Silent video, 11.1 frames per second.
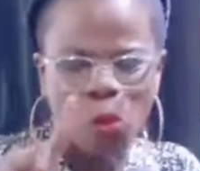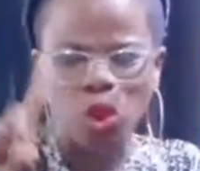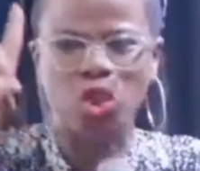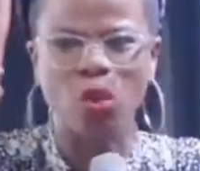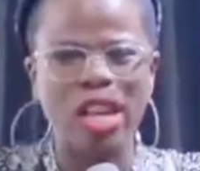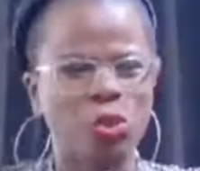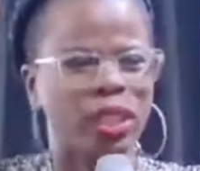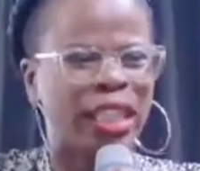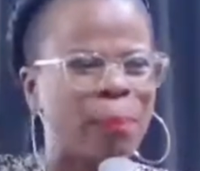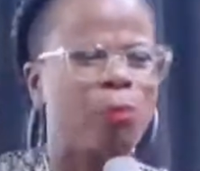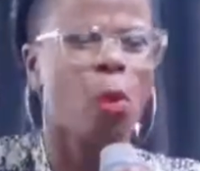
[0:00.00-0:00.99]
will try to
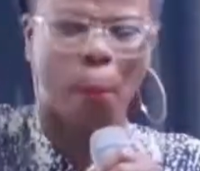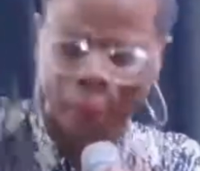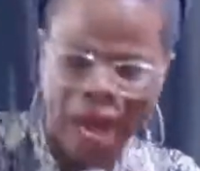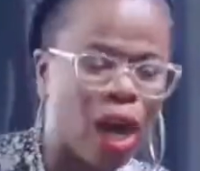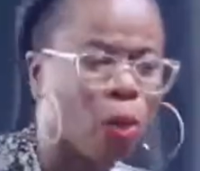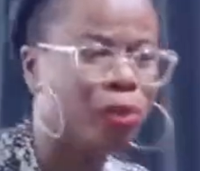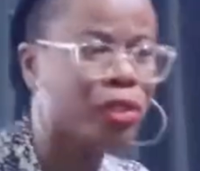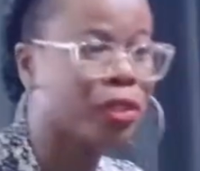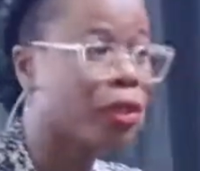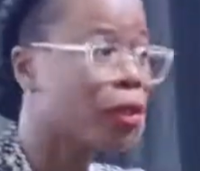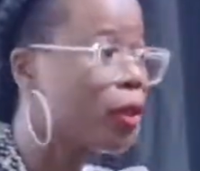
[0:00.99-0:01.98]
keep you bound.
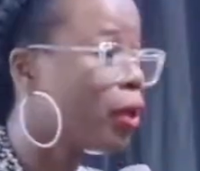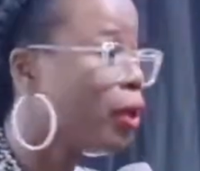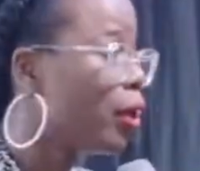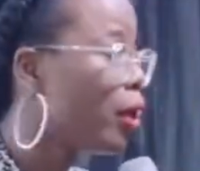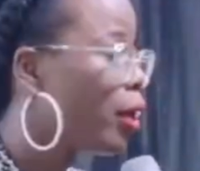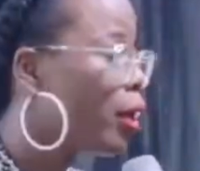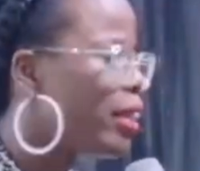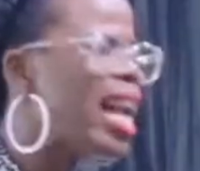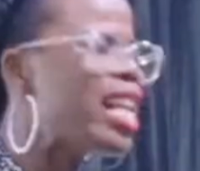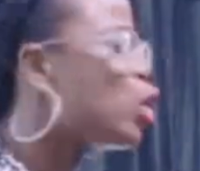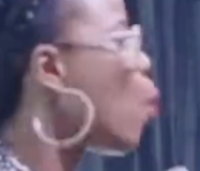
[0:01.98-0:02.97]

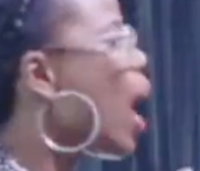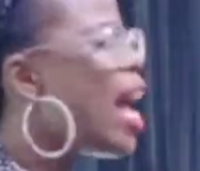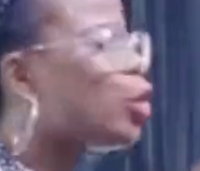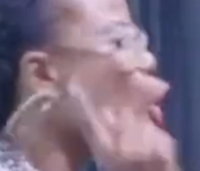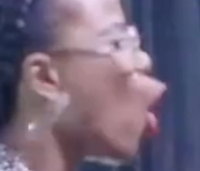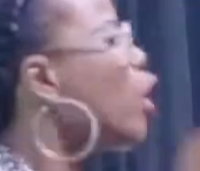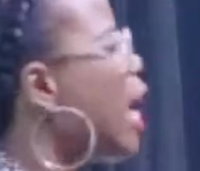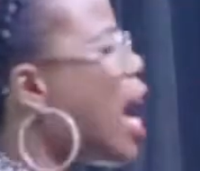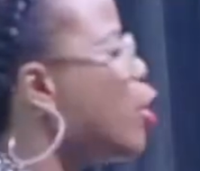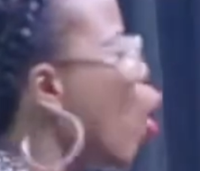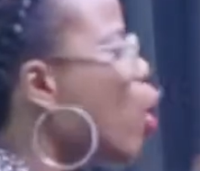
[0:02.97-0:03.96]
That is why, though
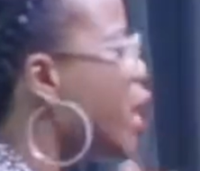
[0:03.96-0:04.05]
they know